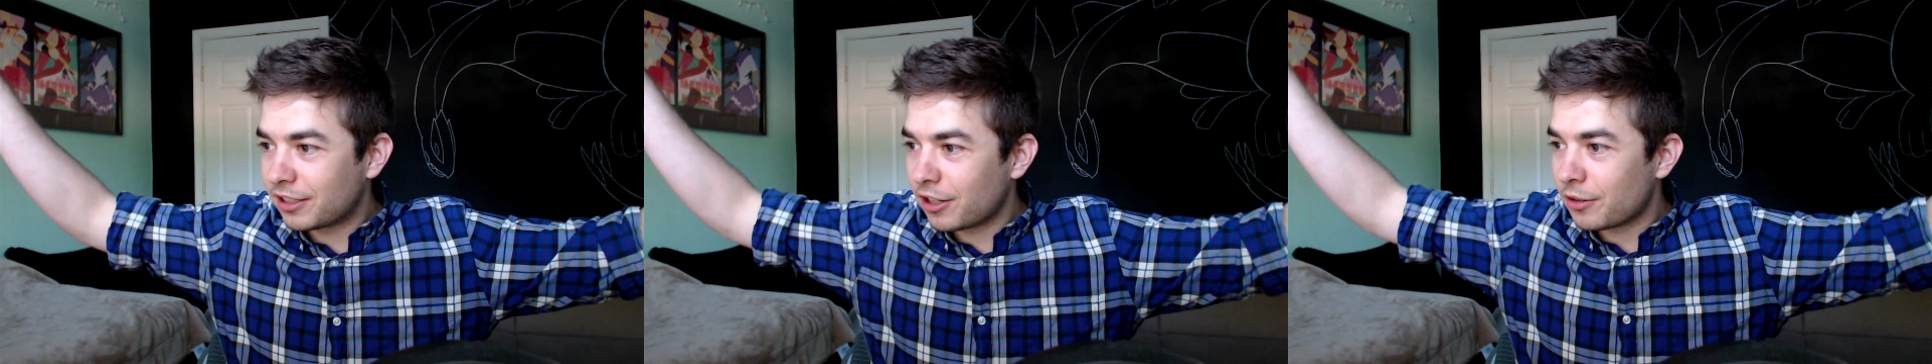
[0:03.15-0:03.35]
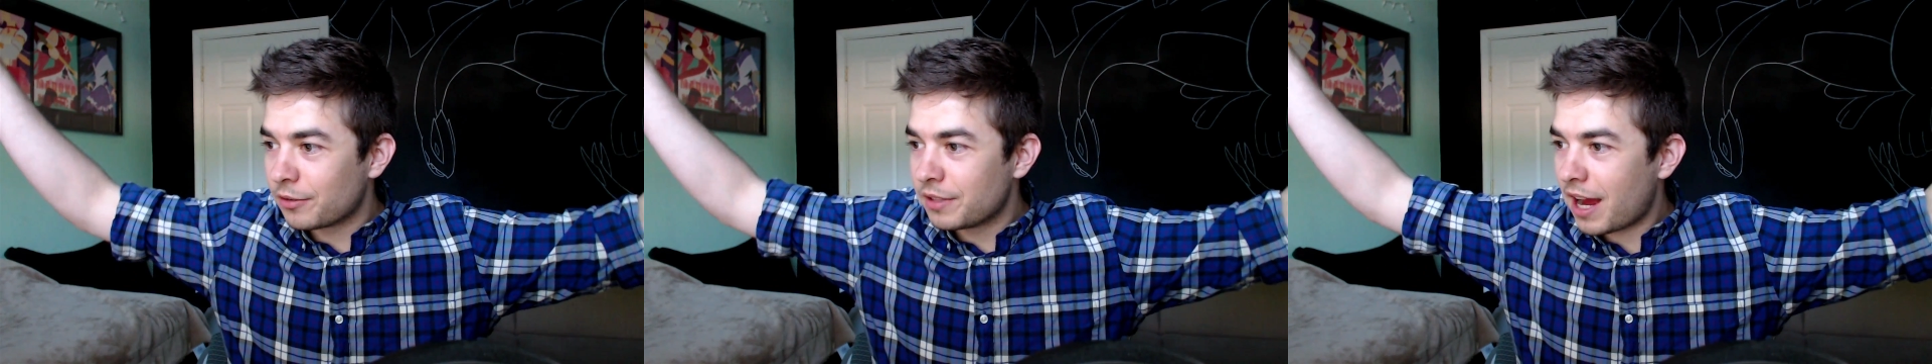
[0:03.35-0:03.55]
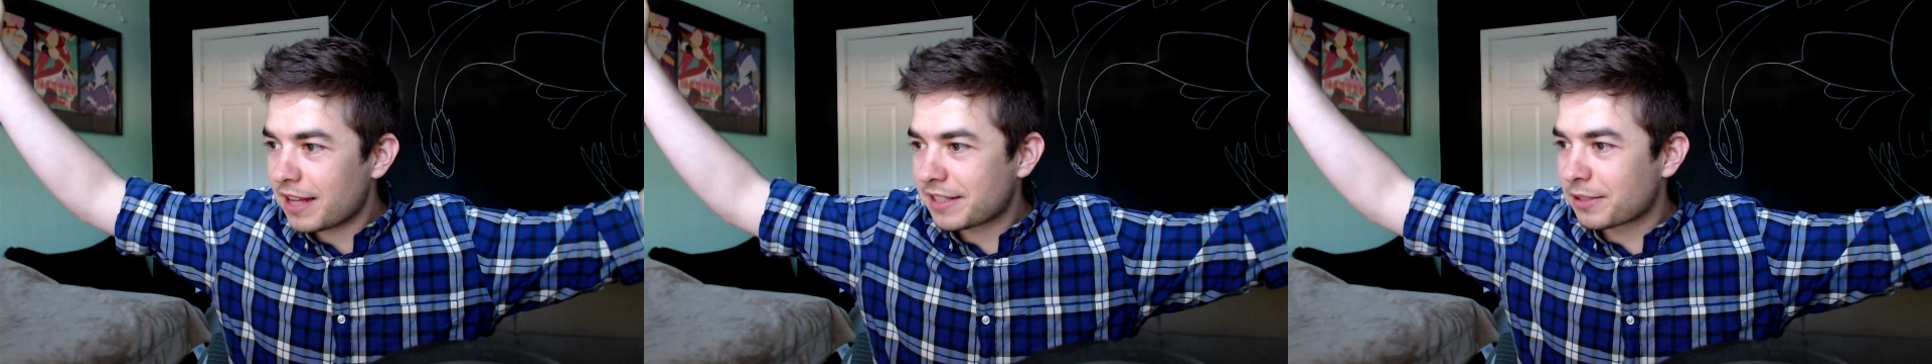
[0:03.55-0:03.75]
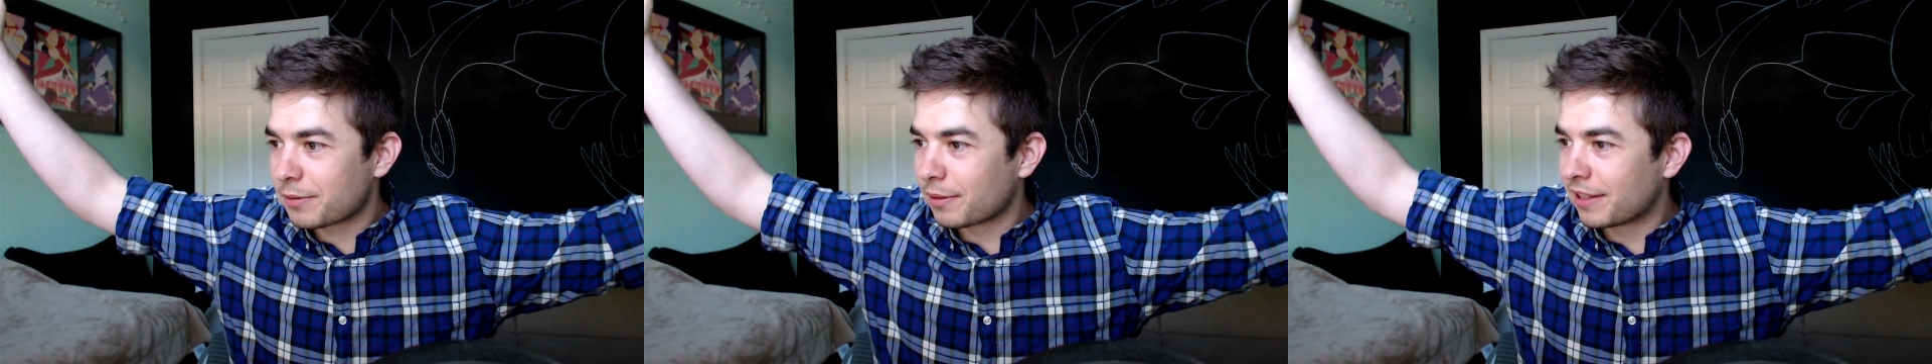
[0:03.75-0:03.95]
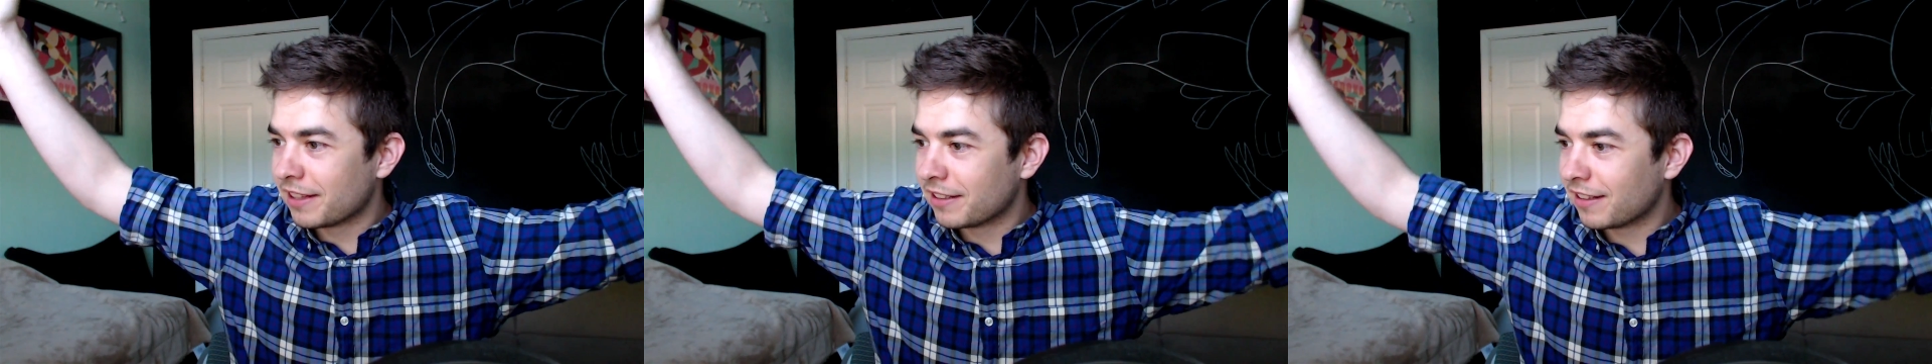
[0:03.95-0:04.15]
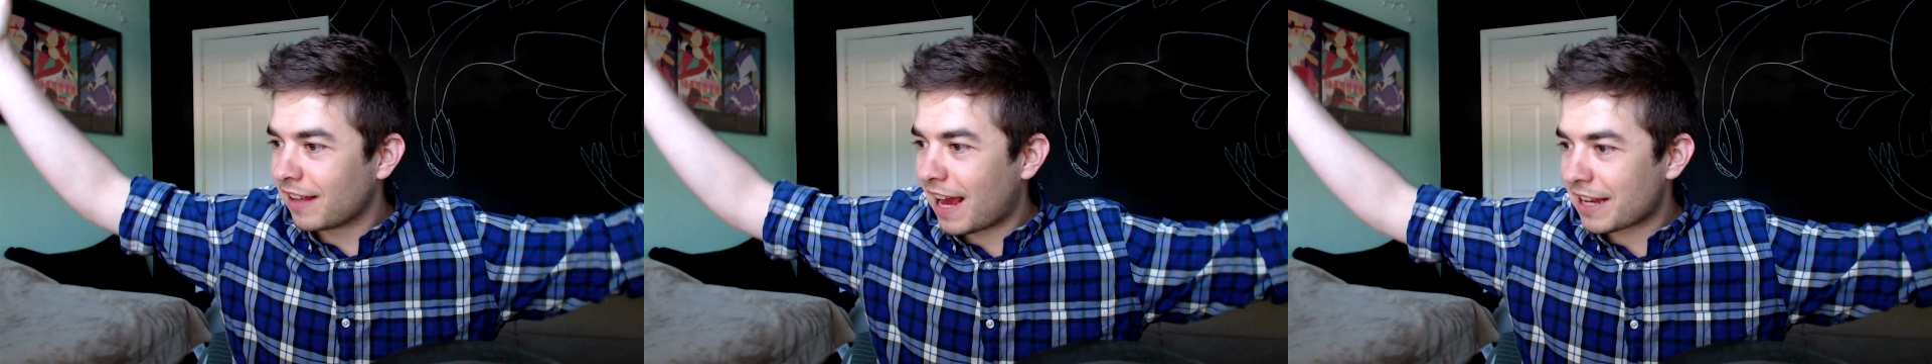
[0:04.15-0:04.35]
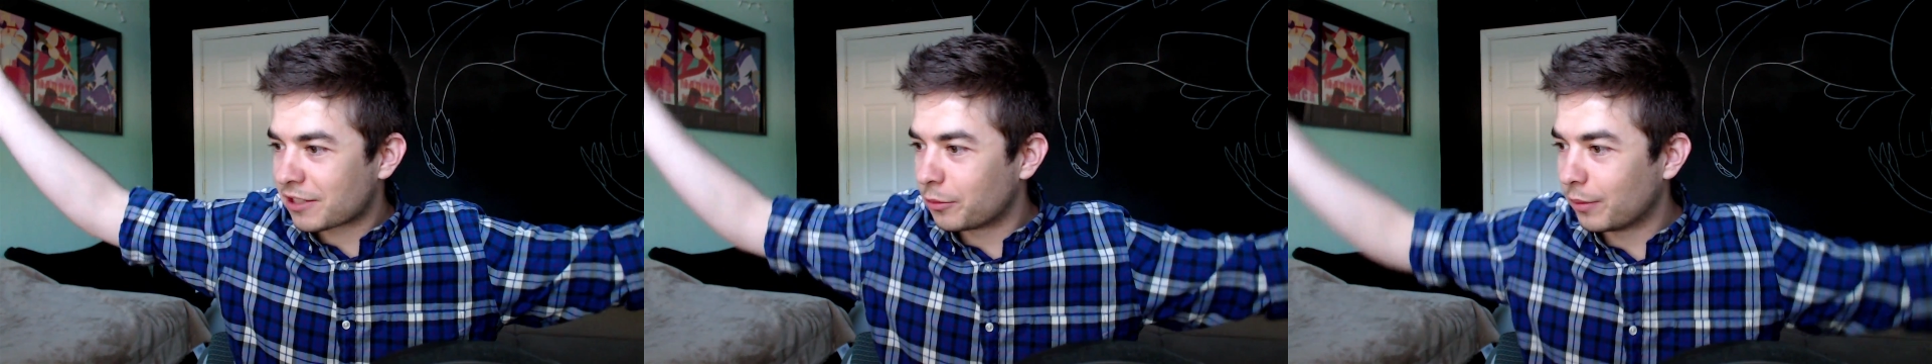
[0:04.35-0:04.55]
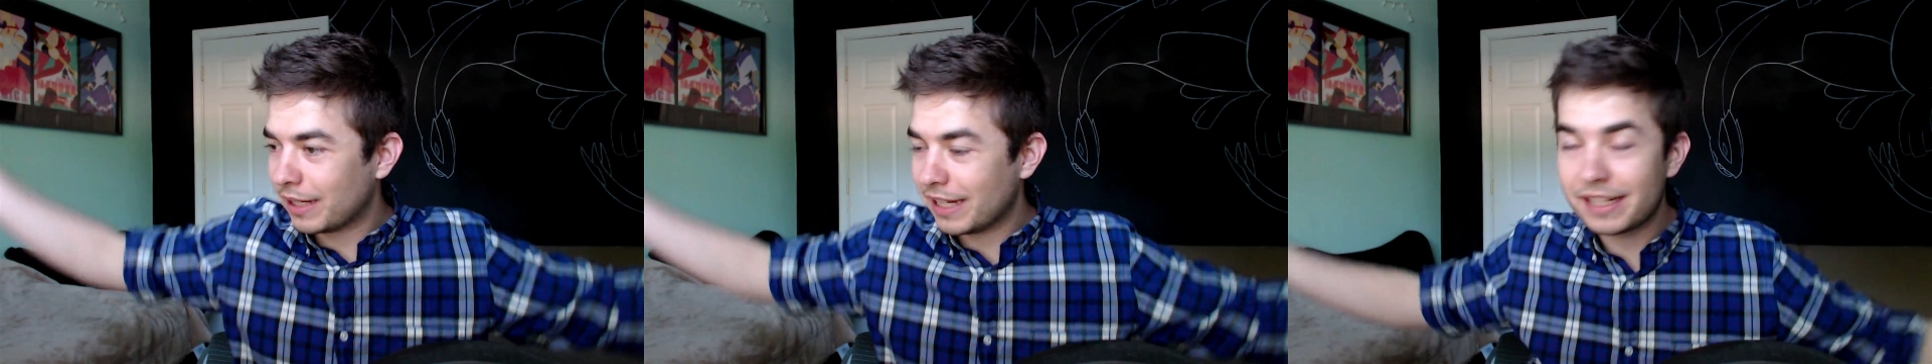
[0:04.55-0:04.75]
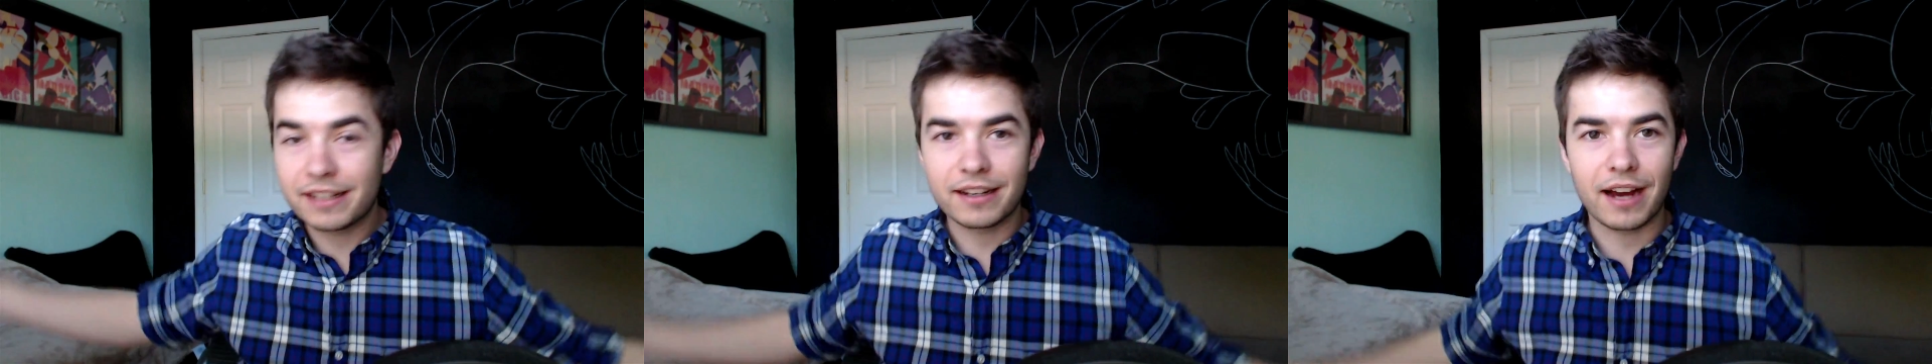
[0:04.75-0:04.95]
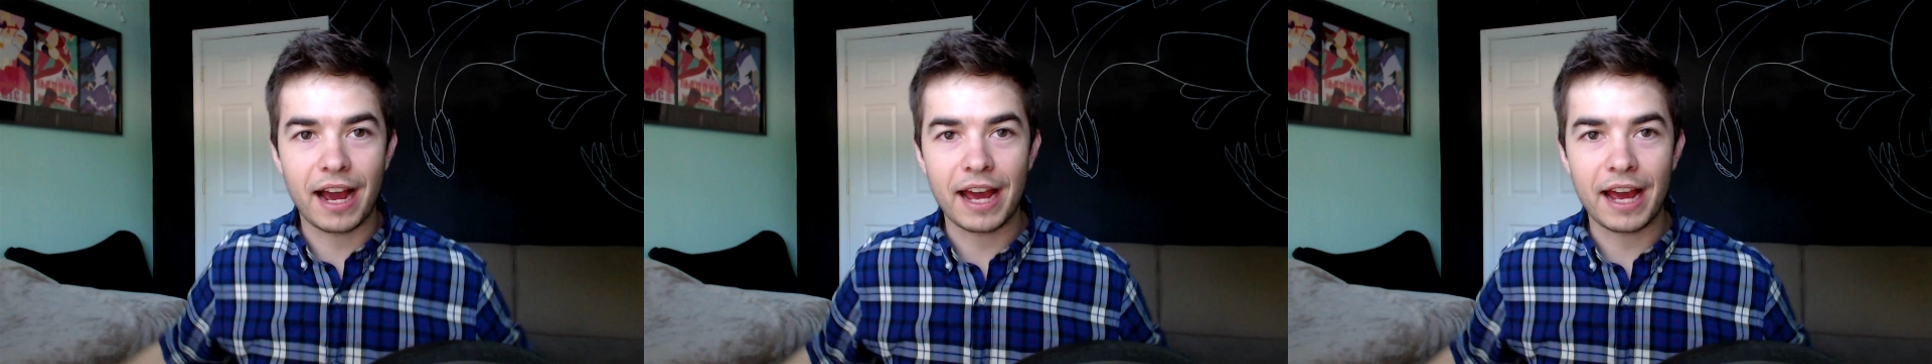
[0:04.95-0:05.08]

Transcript: to go nuts within the last week.